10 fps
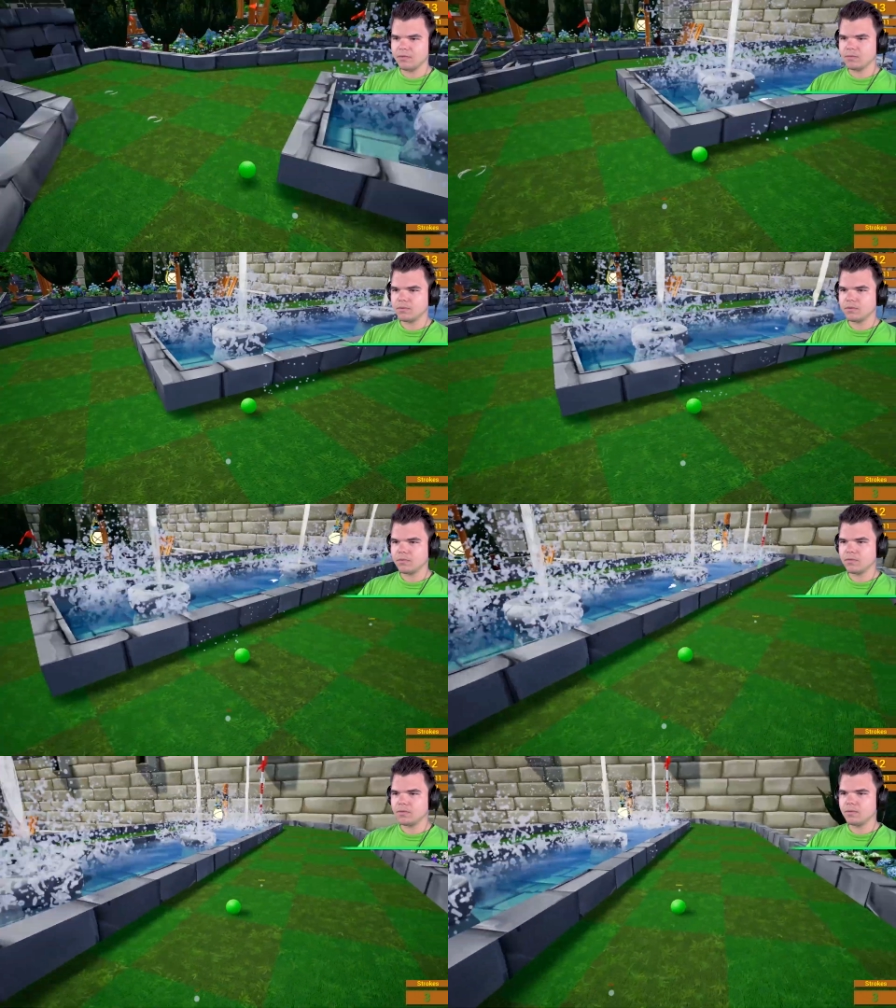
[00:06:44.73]
Oh,
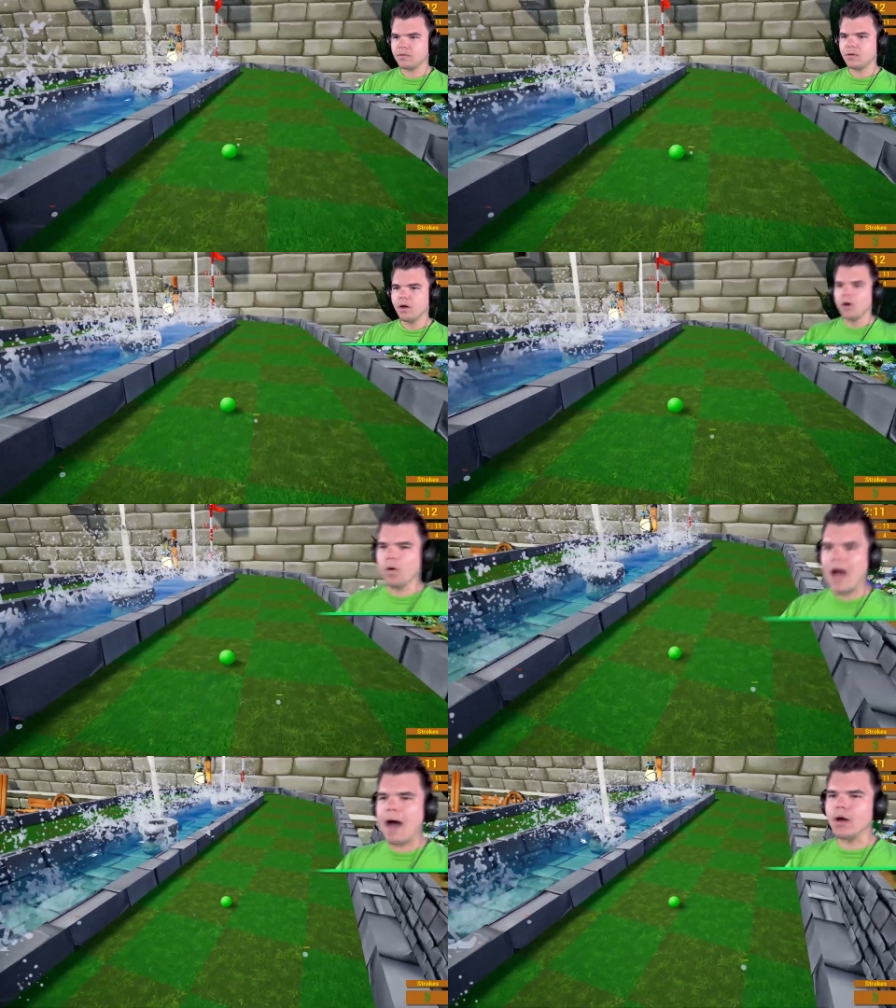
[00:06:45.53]
oh.
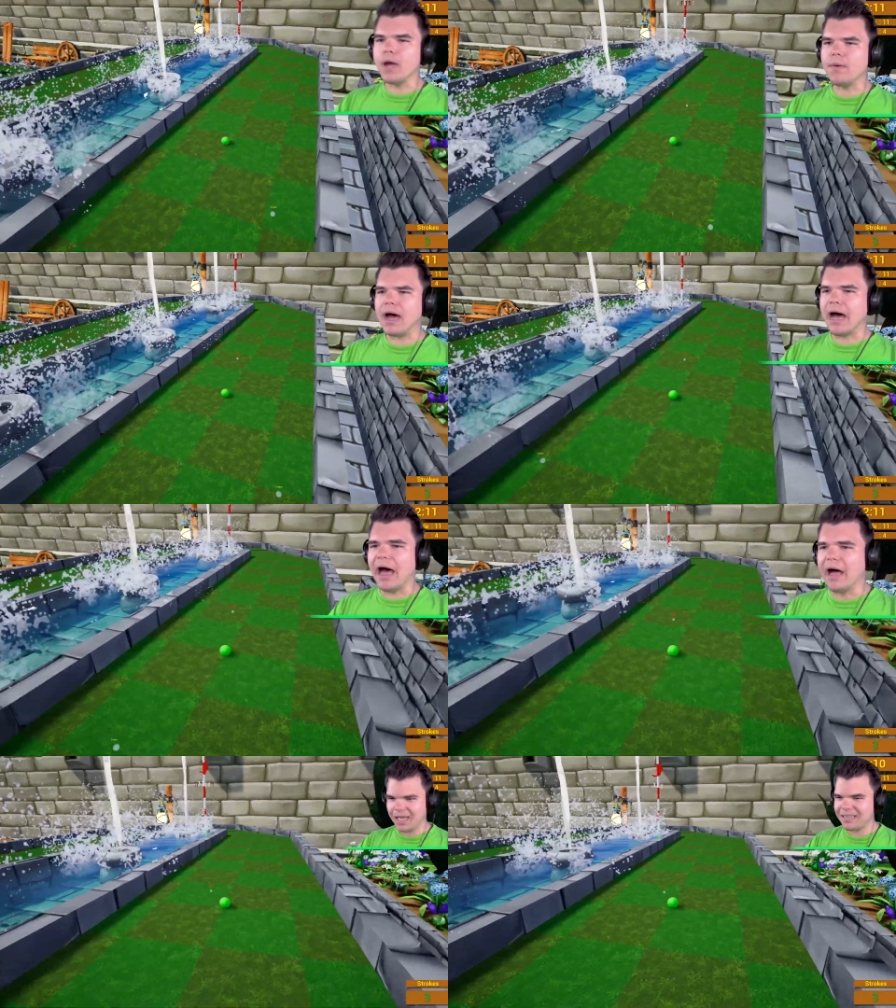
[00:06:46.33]

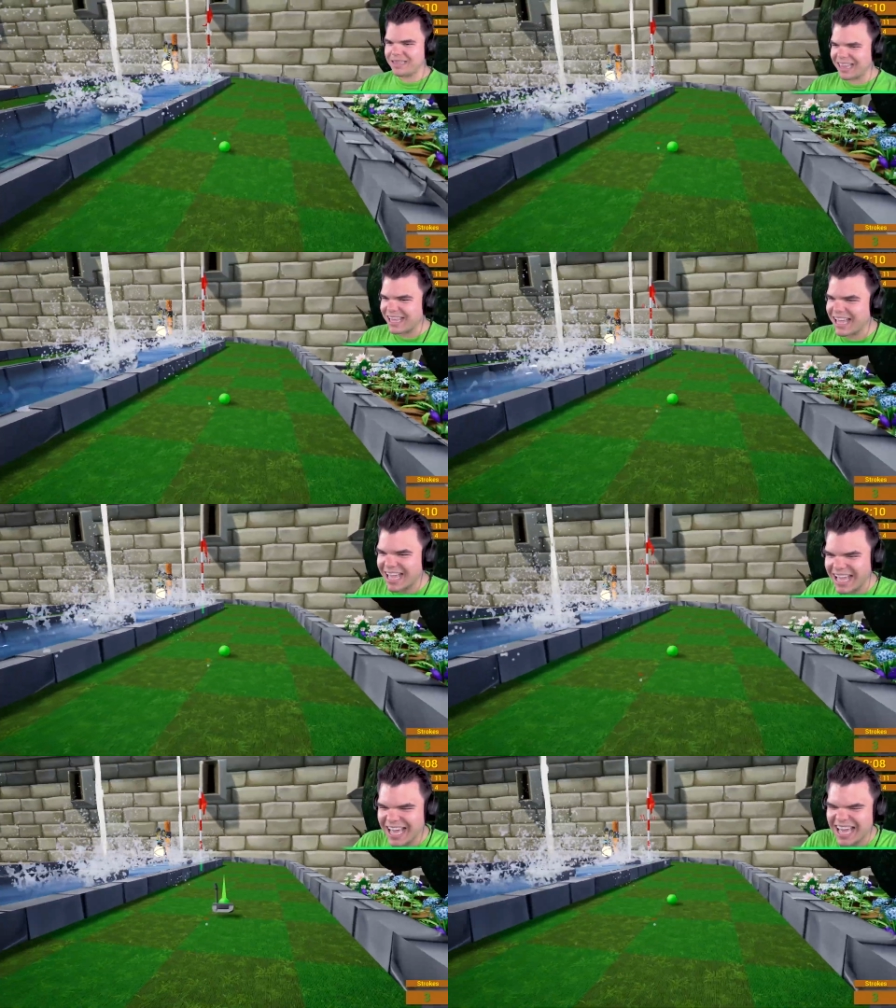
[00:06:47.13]
oh. I want my
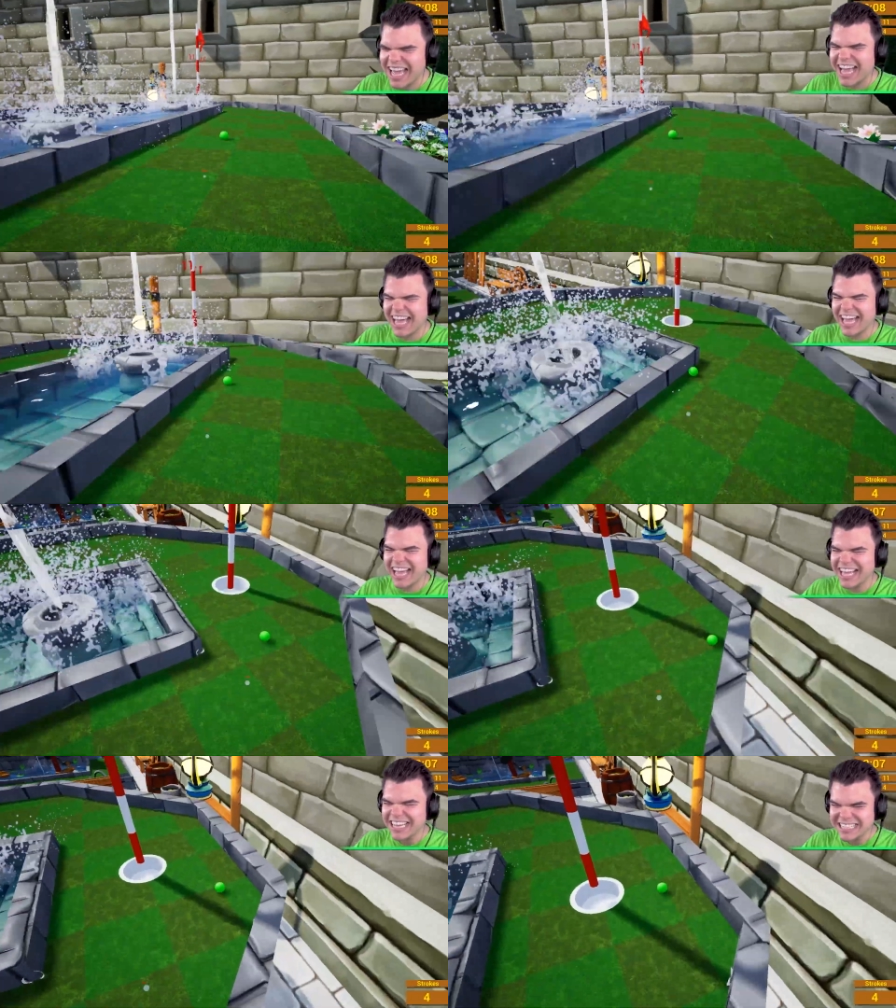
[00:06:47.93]
mom.
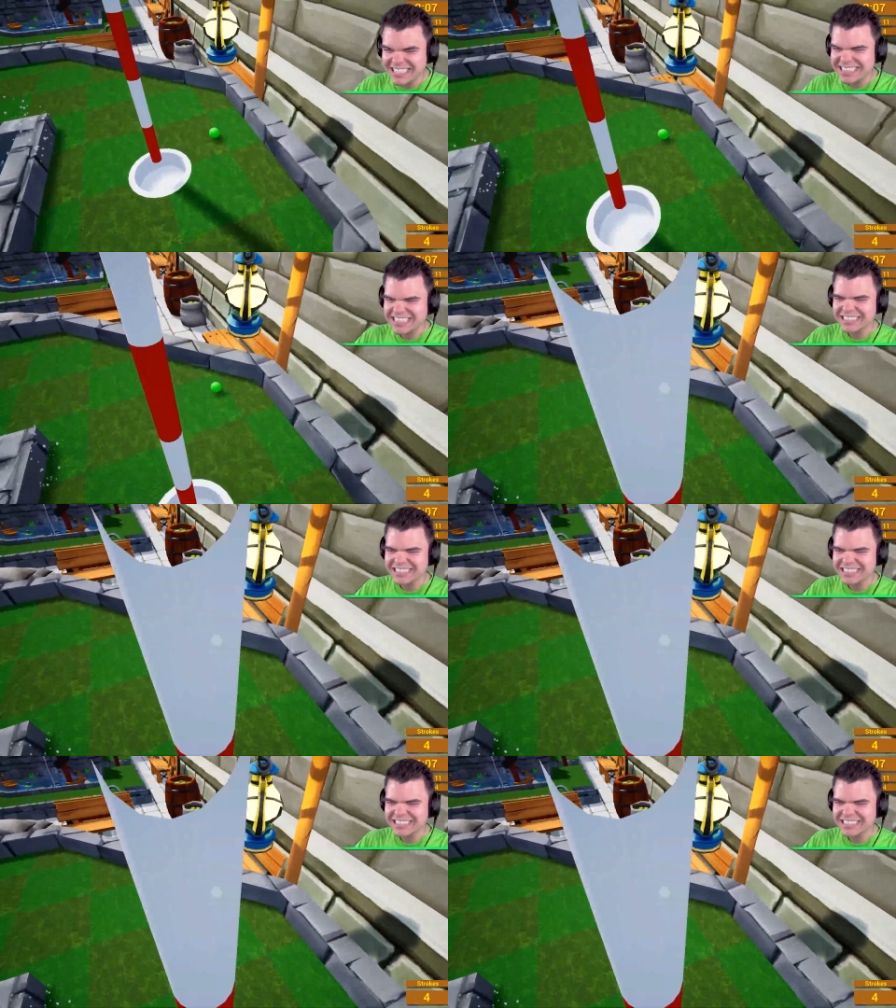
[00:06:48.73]
Okay, there we